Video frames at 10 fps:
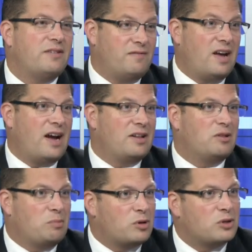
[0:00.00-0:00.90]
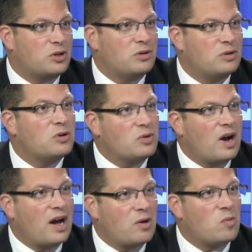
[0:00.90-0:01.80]
defined the person who
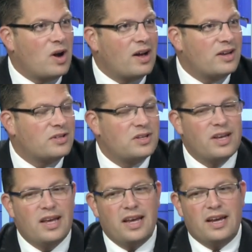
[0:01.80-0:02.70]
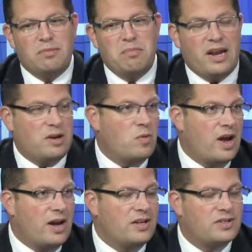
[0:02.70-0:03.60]
I was in many
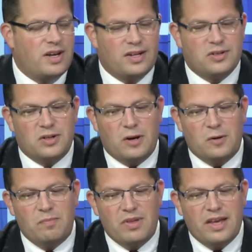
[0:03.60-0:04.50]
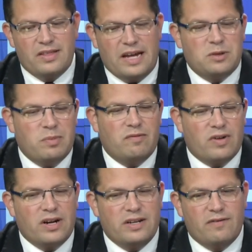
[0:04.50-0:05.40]
ways. And so that's been
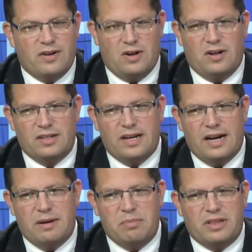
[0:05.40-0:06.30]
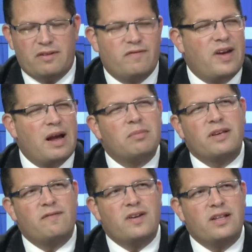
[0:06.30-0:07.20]
very difficult, but the
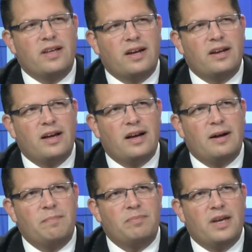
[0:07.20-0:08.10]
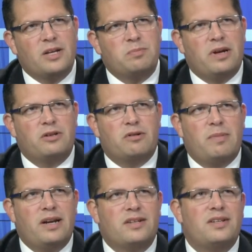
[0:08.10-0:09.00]
family feeling has been
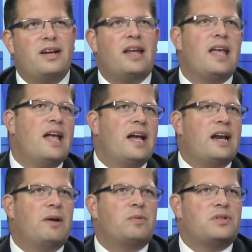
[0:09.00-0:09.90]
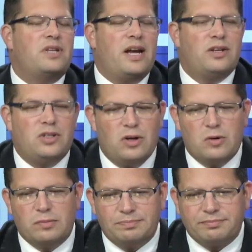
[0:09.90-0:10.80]
tremendous. And I will say, too,